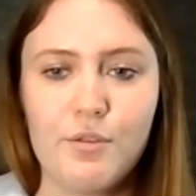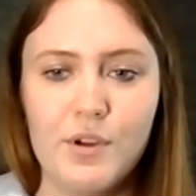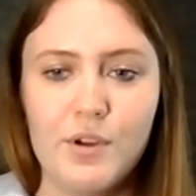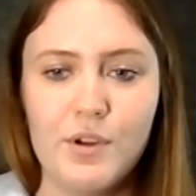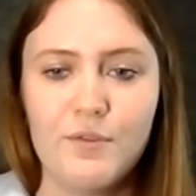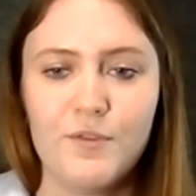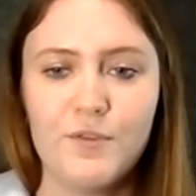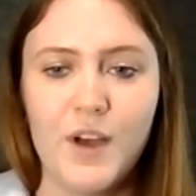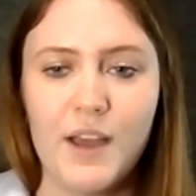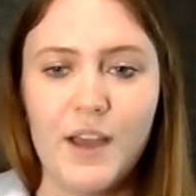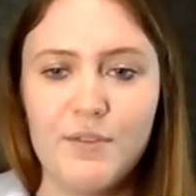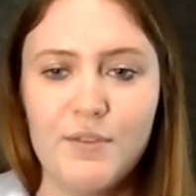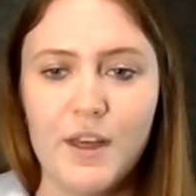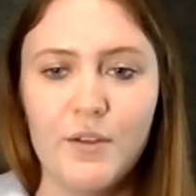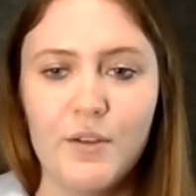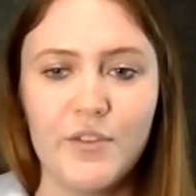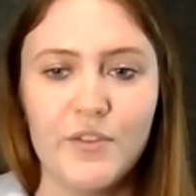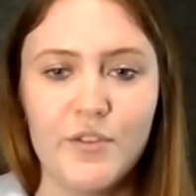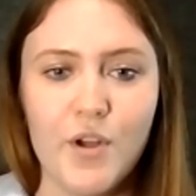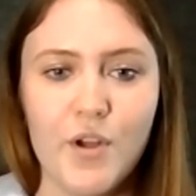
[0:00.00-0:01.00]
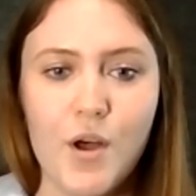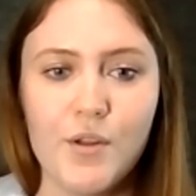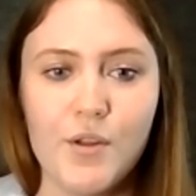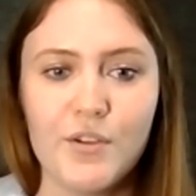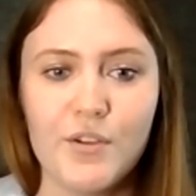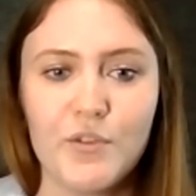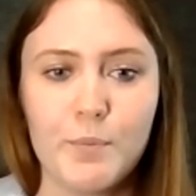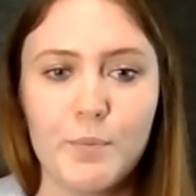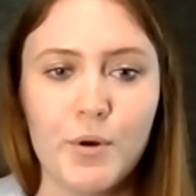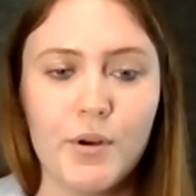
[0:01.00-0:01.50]
$3,000 to
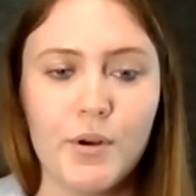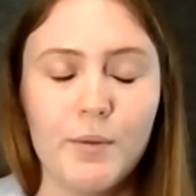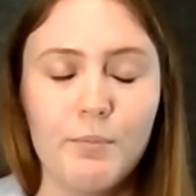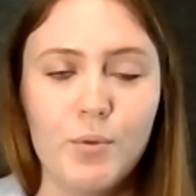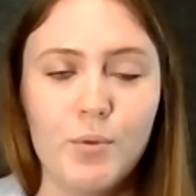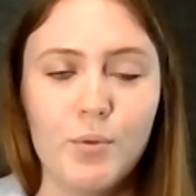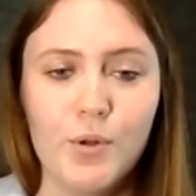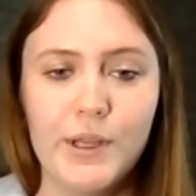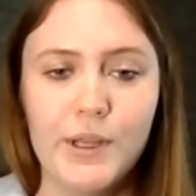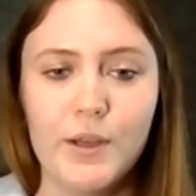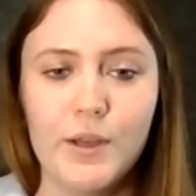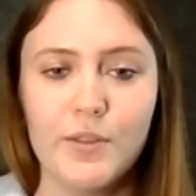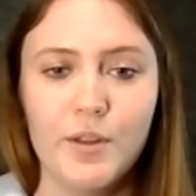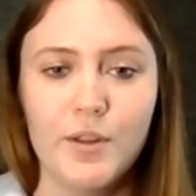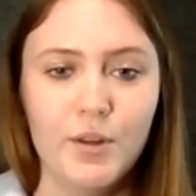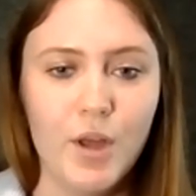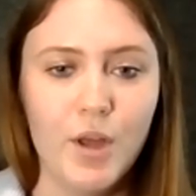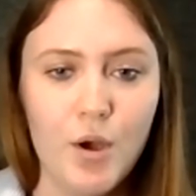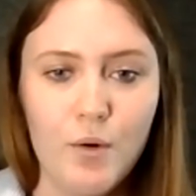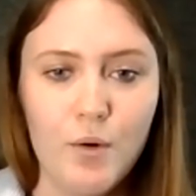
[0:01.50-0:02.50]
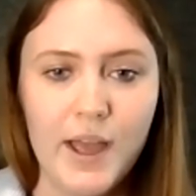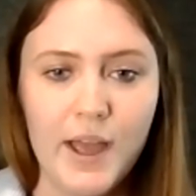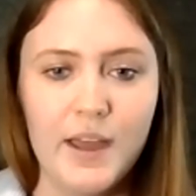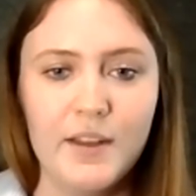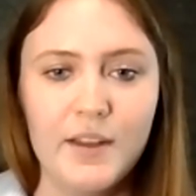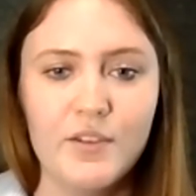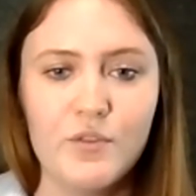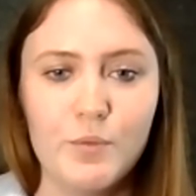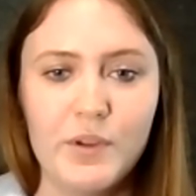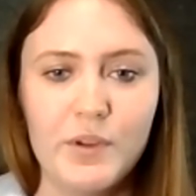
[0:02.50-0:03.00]
$5,000 per employee on the low
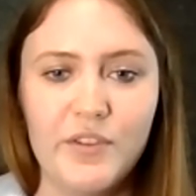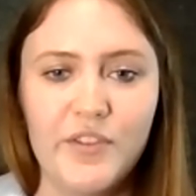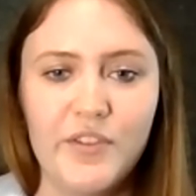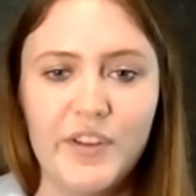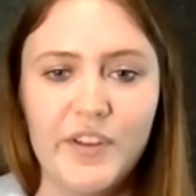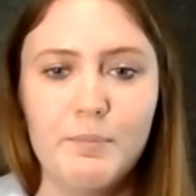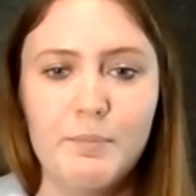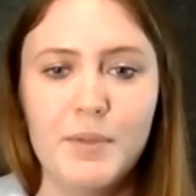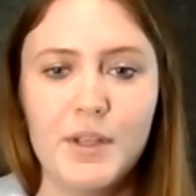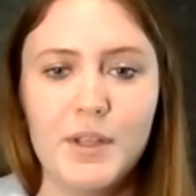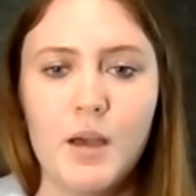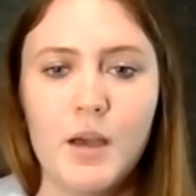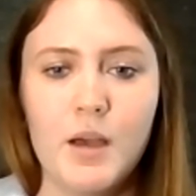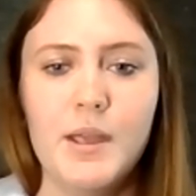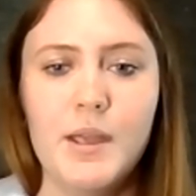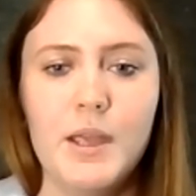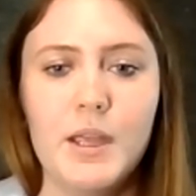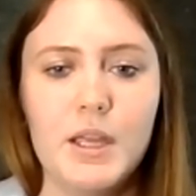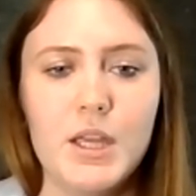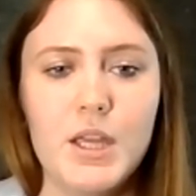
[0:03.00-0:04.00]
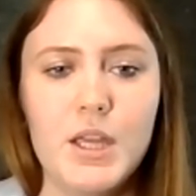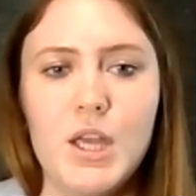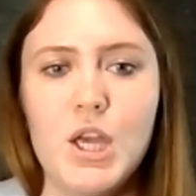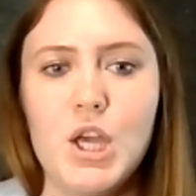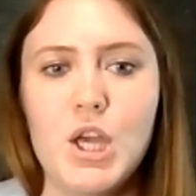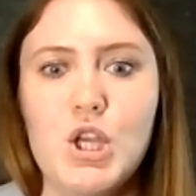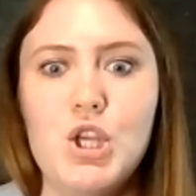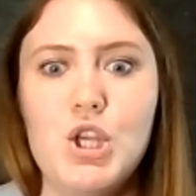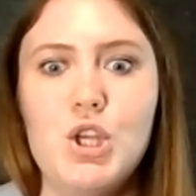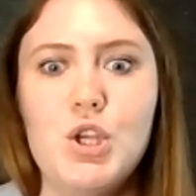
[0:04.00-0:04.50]
end, we see it becoming
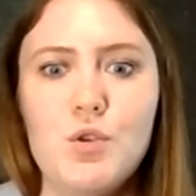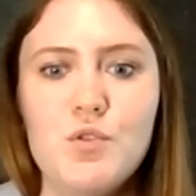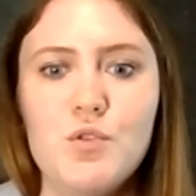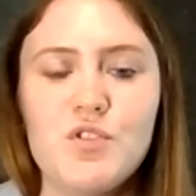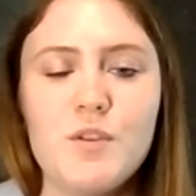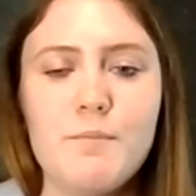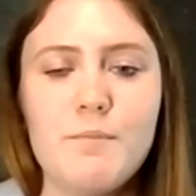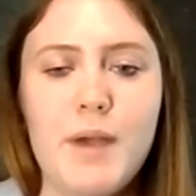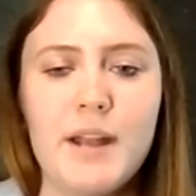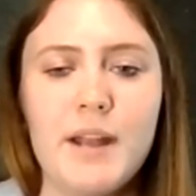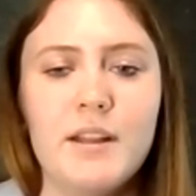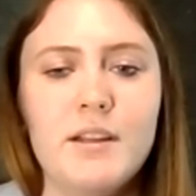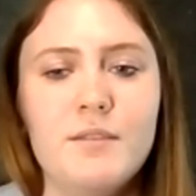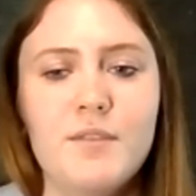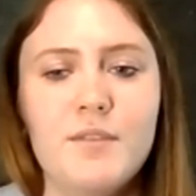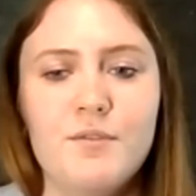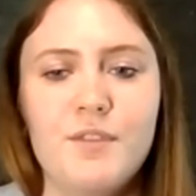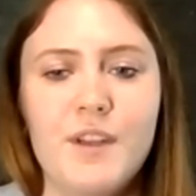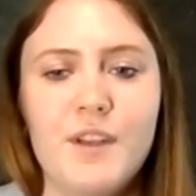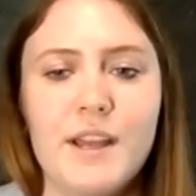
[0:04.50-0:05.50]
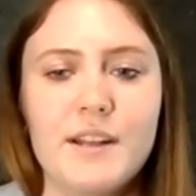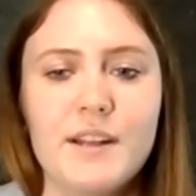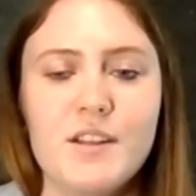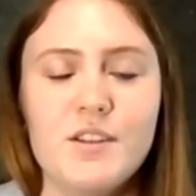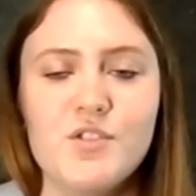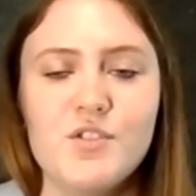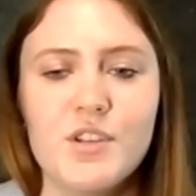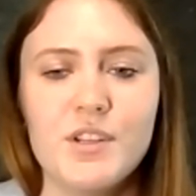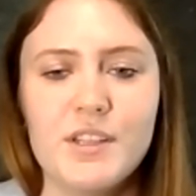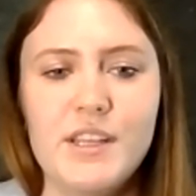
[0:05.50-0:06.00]
a huge competitive
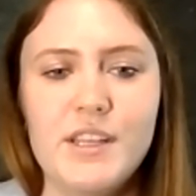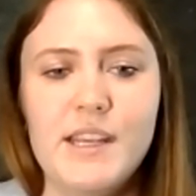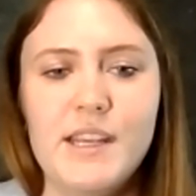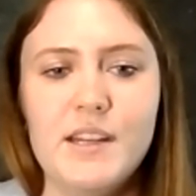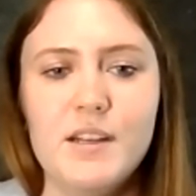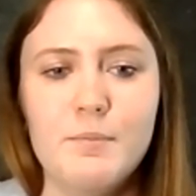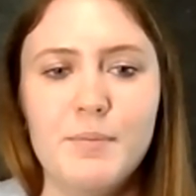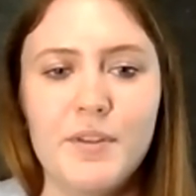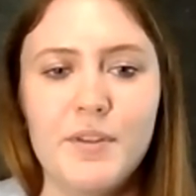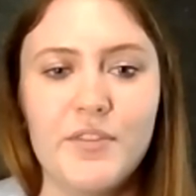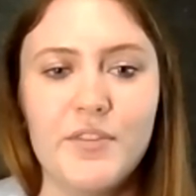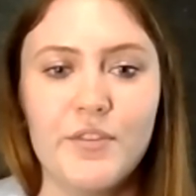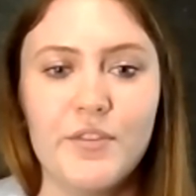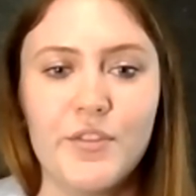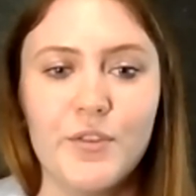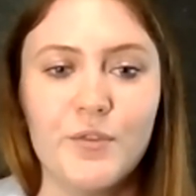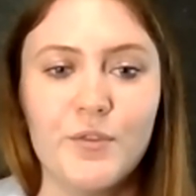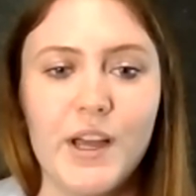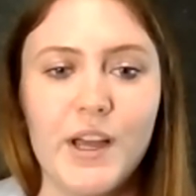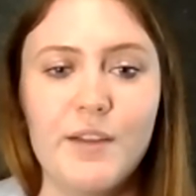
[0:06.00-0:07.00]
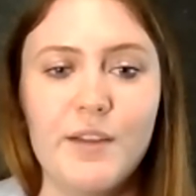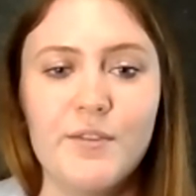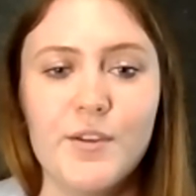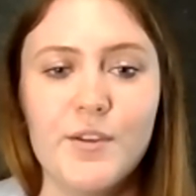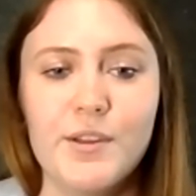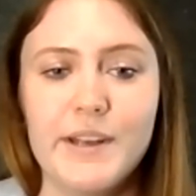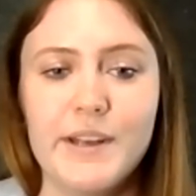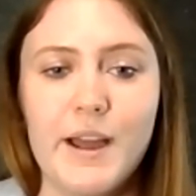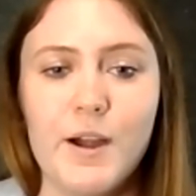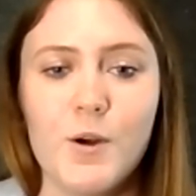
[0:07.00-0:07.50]
advantage and key to business
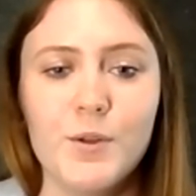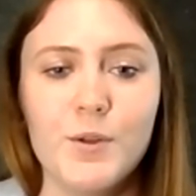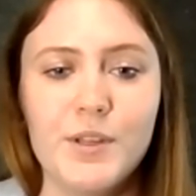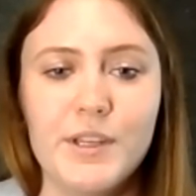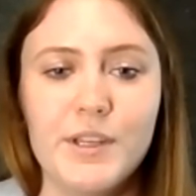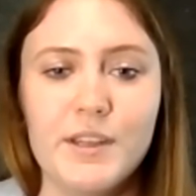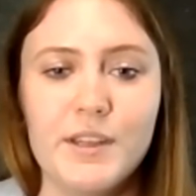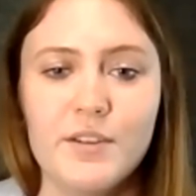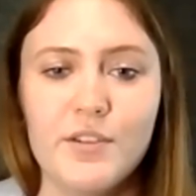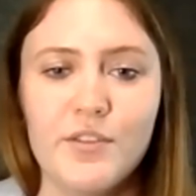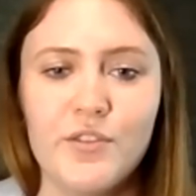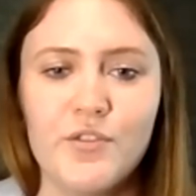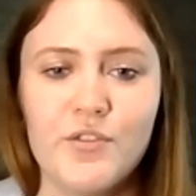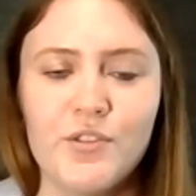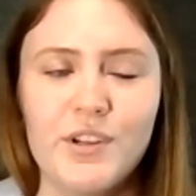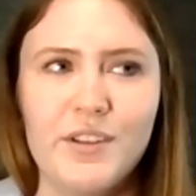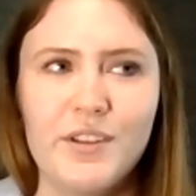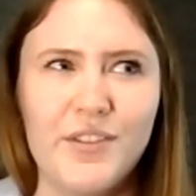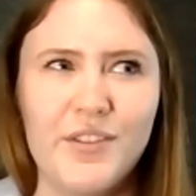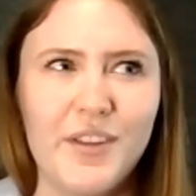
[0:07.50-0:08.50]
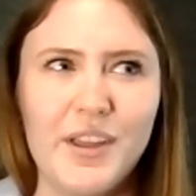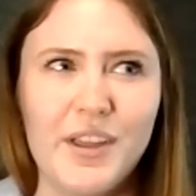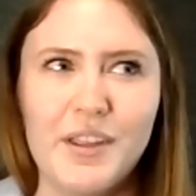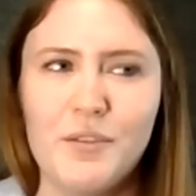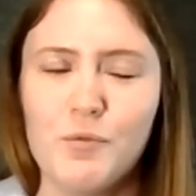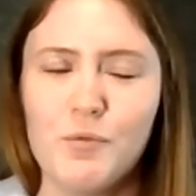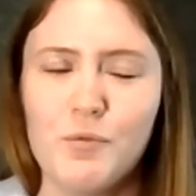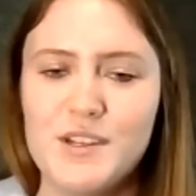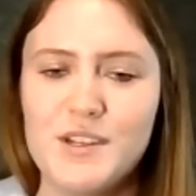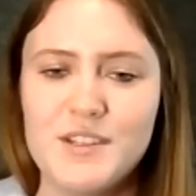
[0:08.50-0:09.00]
survival in hourly industries like
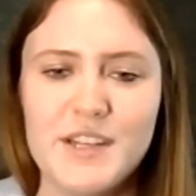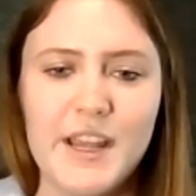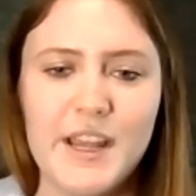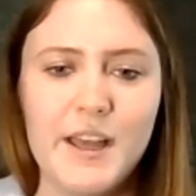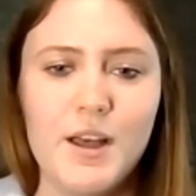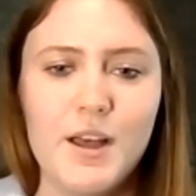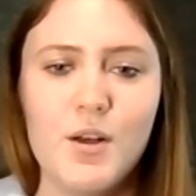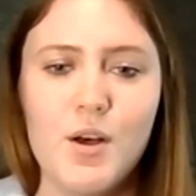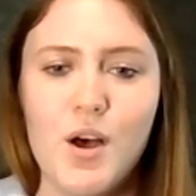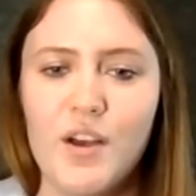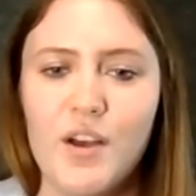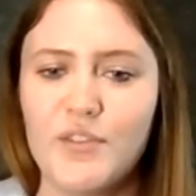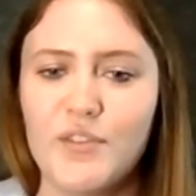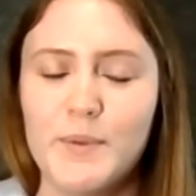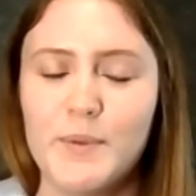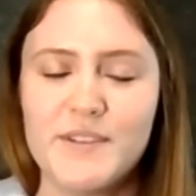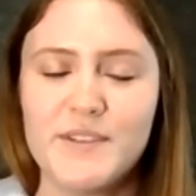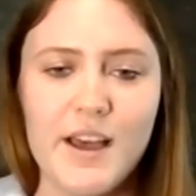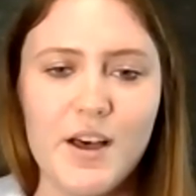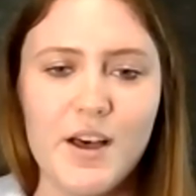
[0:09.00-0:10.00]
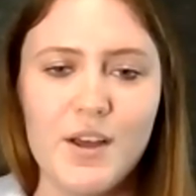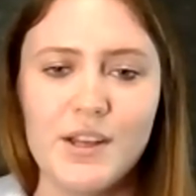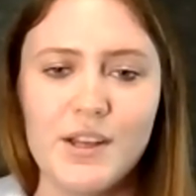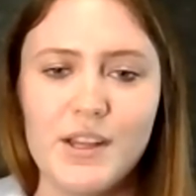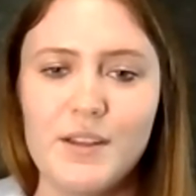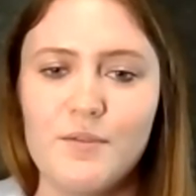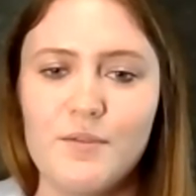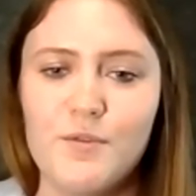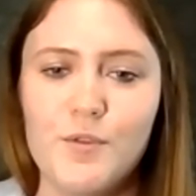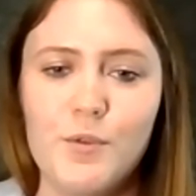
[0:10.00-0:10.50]
retail,
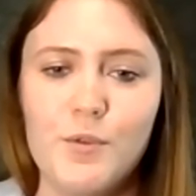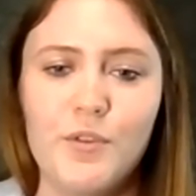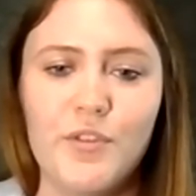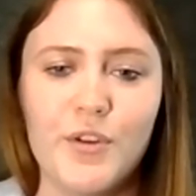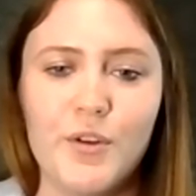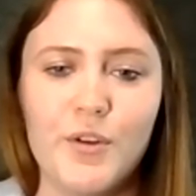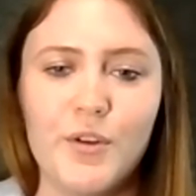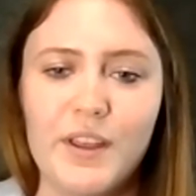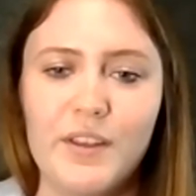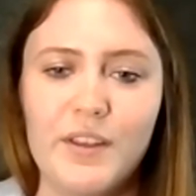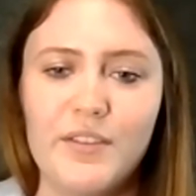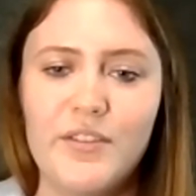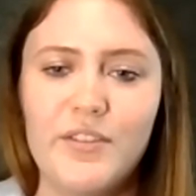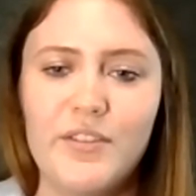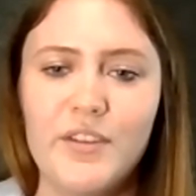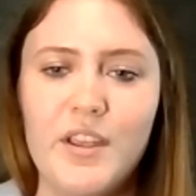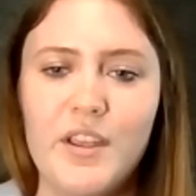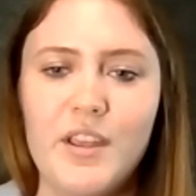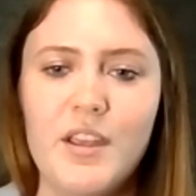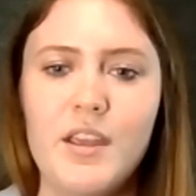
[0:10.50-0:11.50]
hospitality, and food service.